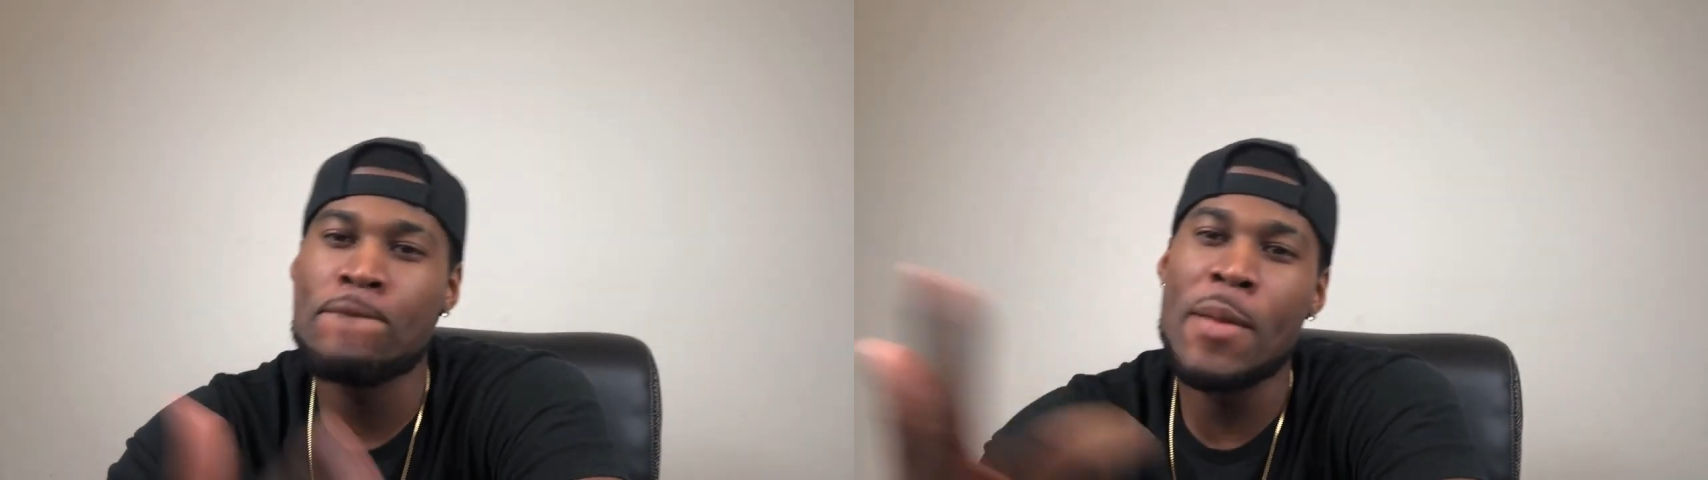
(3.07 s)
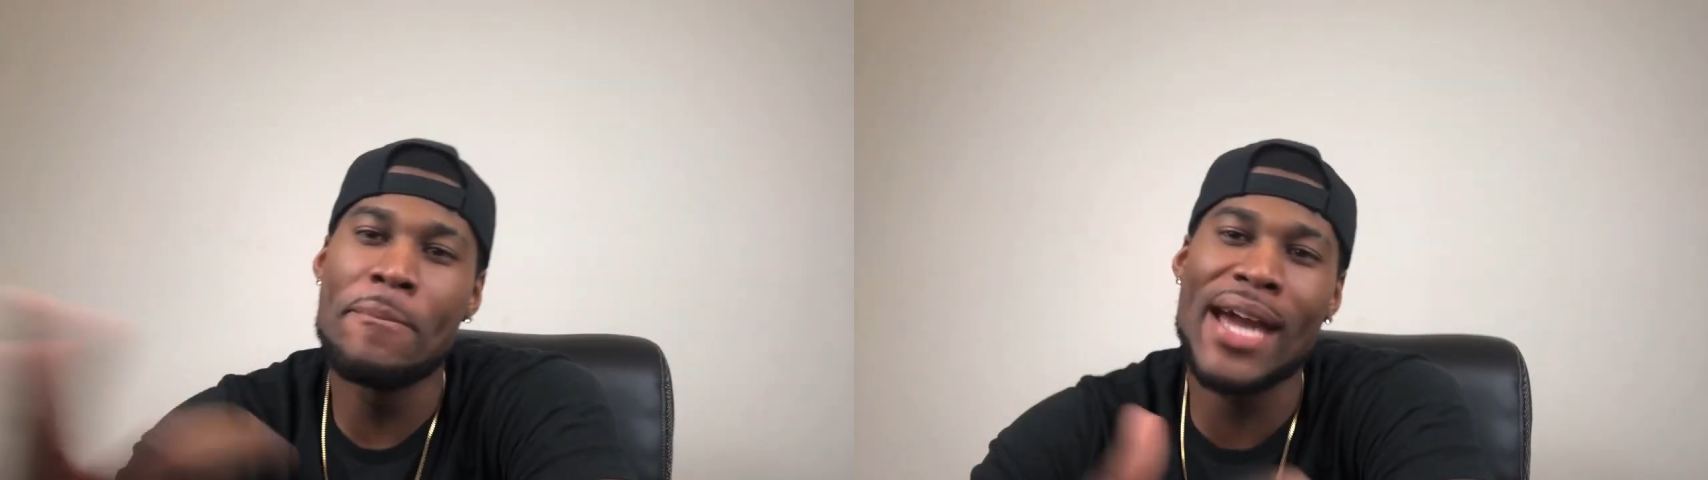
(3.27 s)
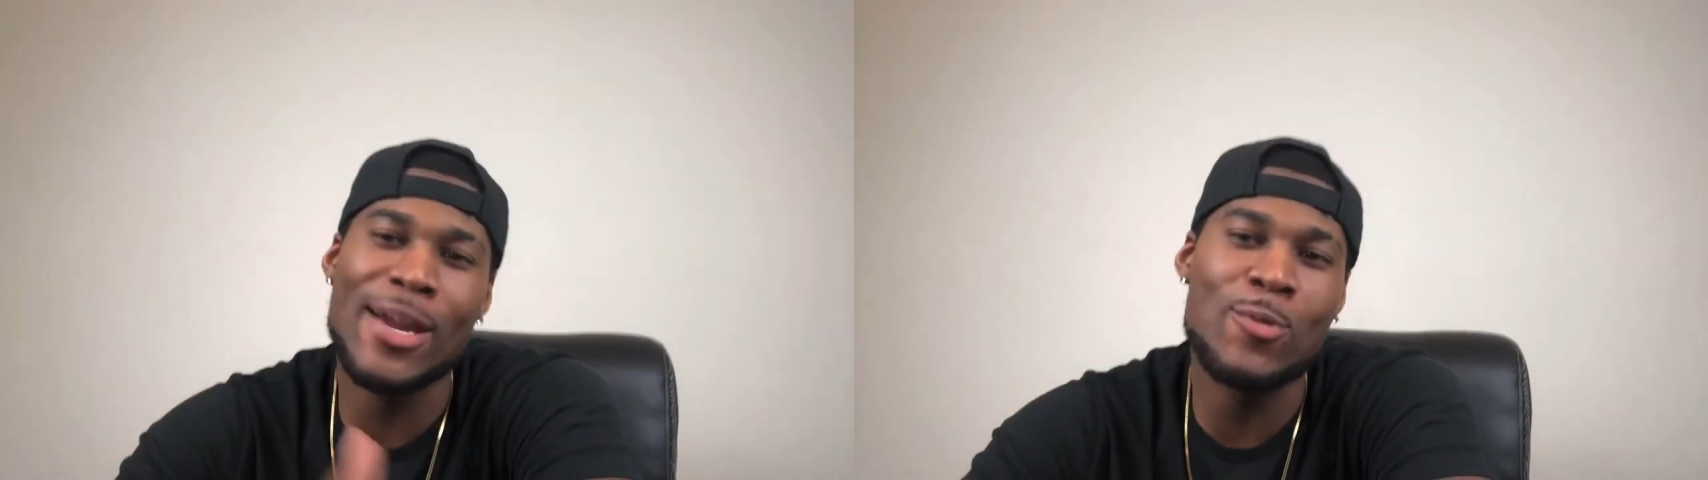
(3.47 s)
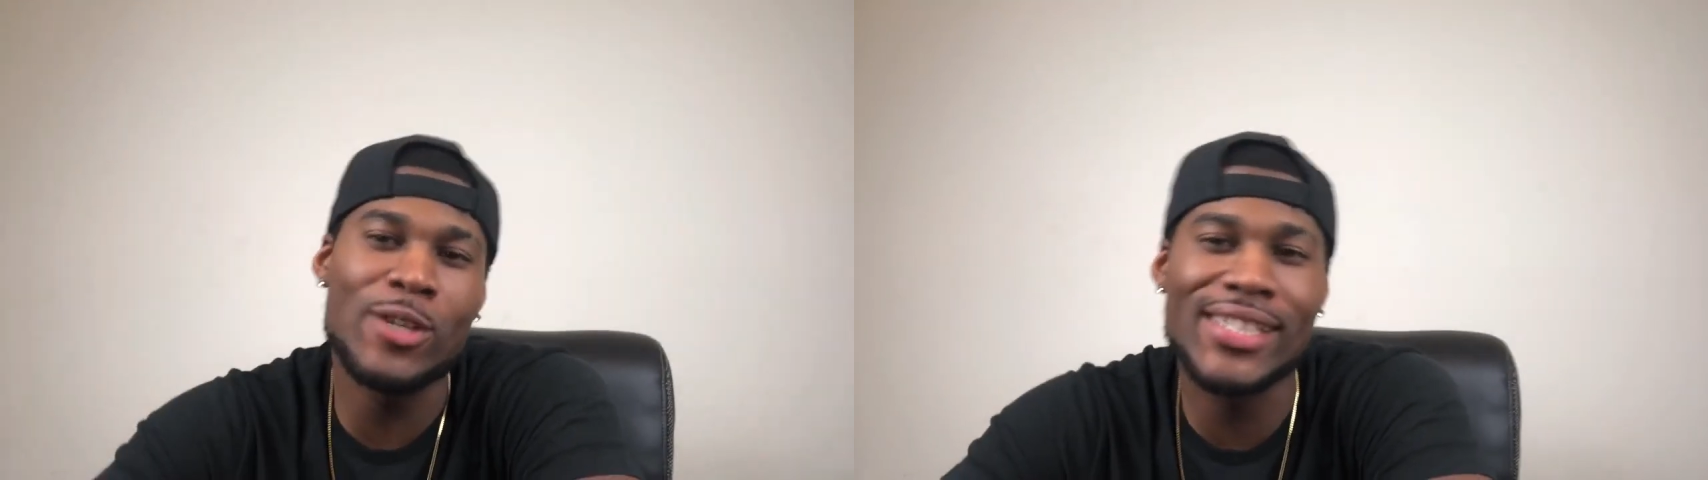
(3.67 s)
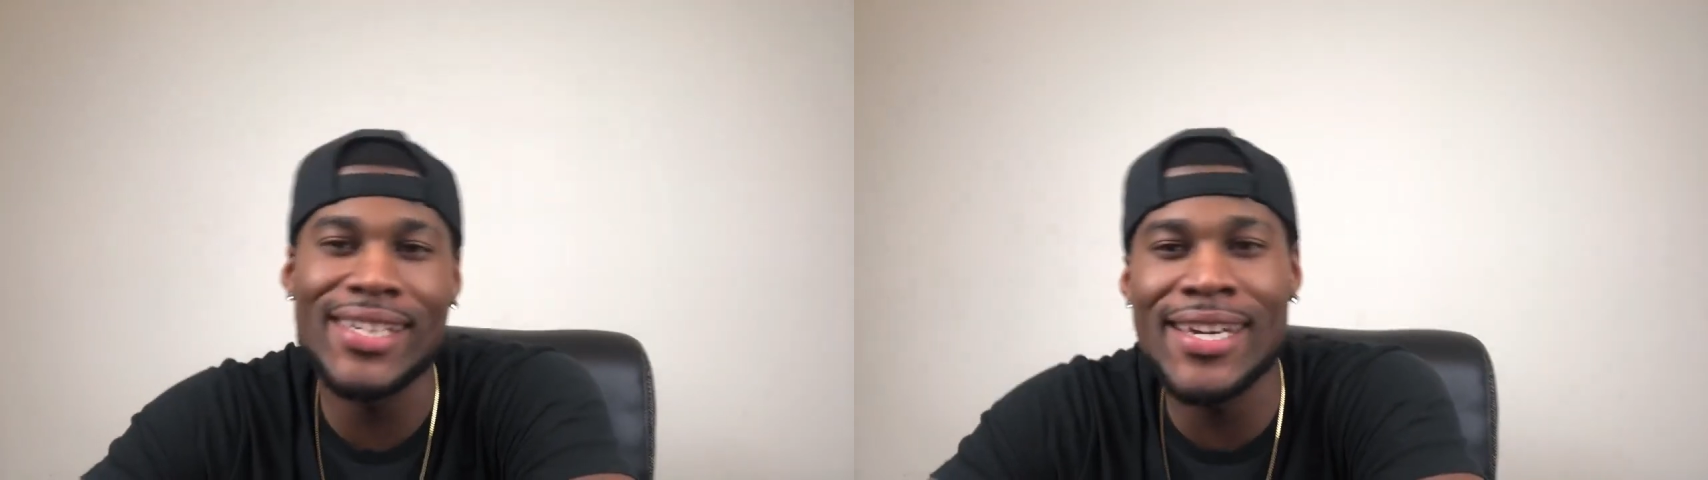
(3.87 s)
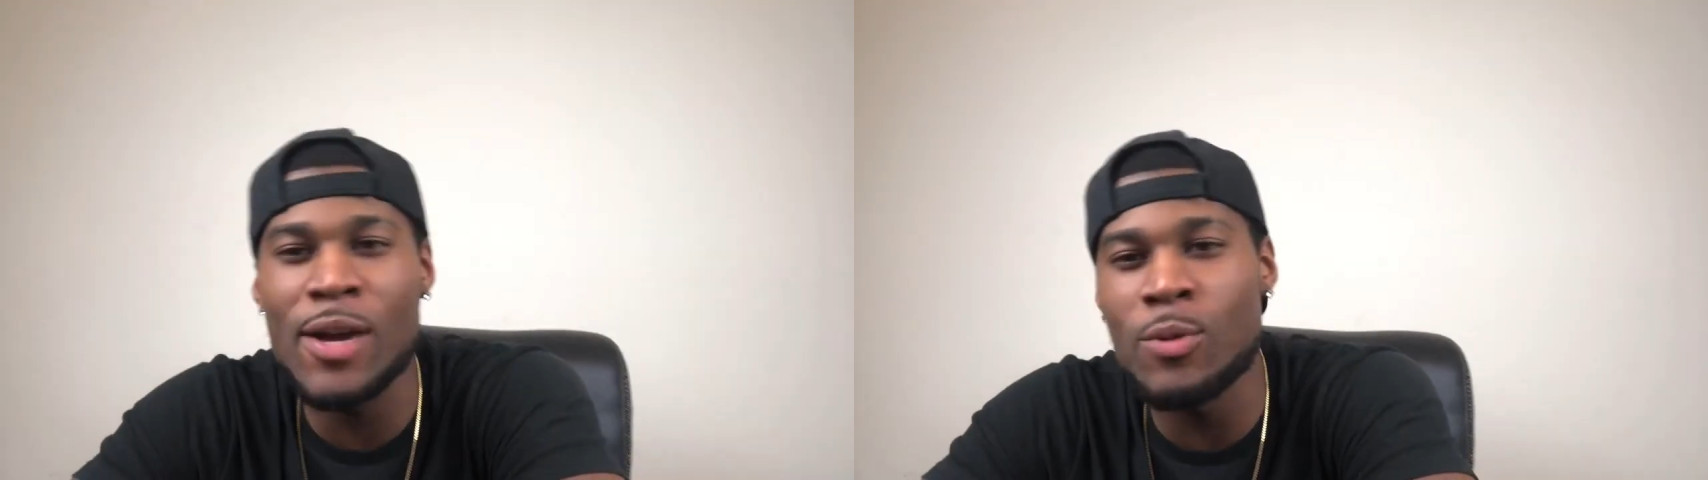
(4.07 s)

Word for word: Back once again with